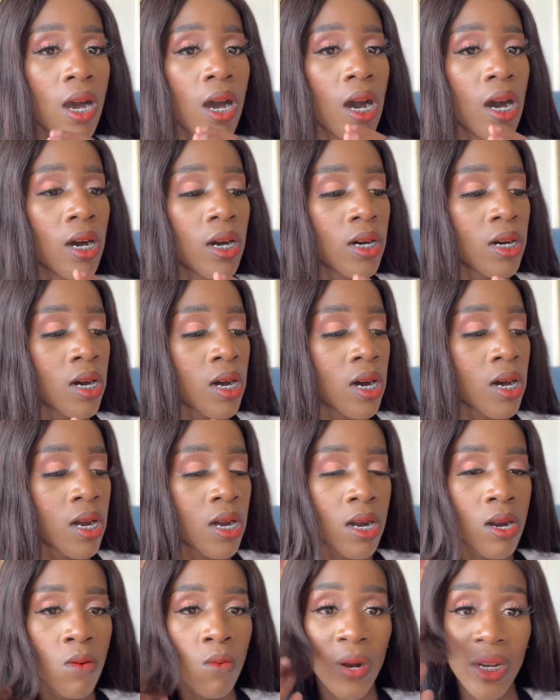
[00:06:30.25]

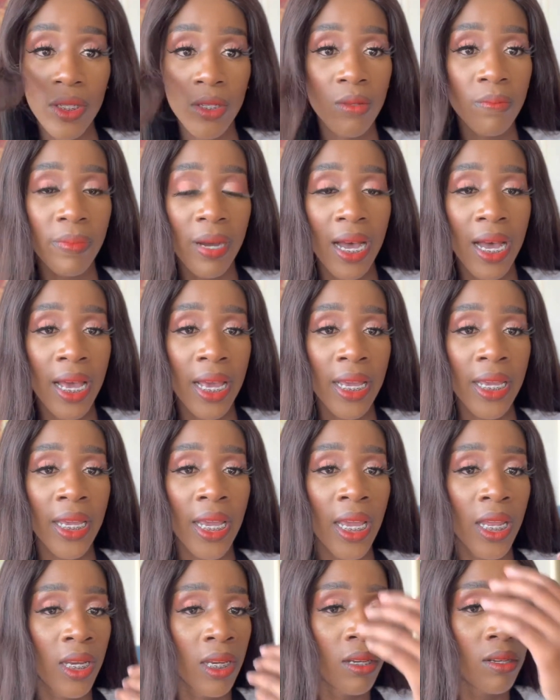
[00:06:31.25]
what to buy
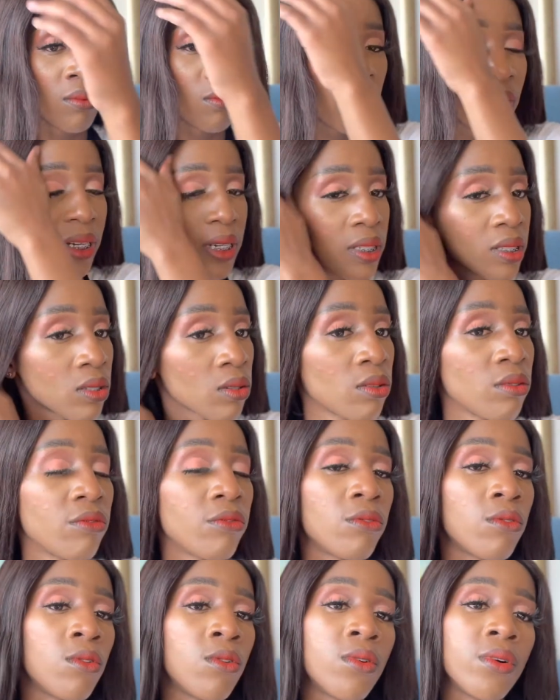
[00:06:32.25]
and what it's good
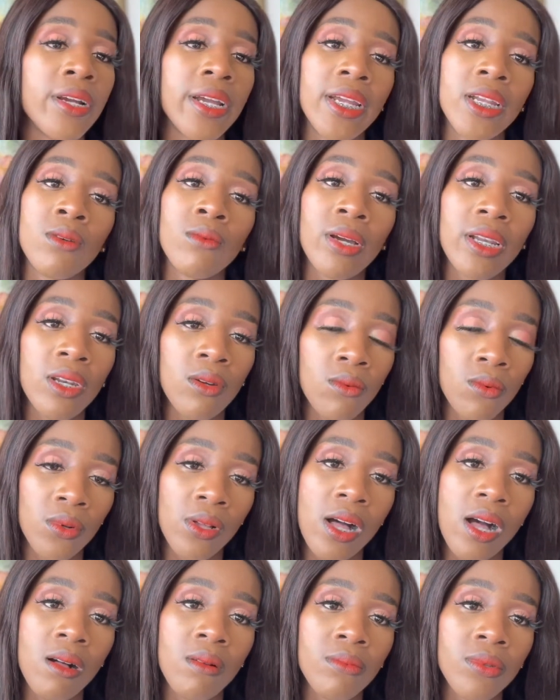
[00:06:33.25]
for and what it will
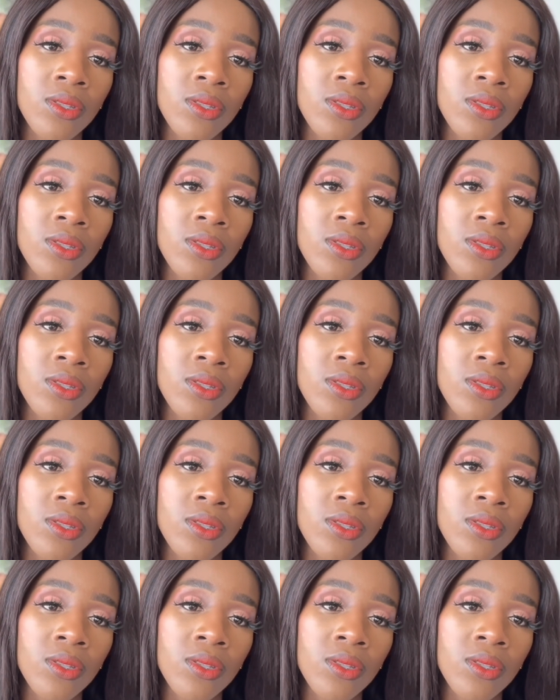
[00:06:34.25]
help.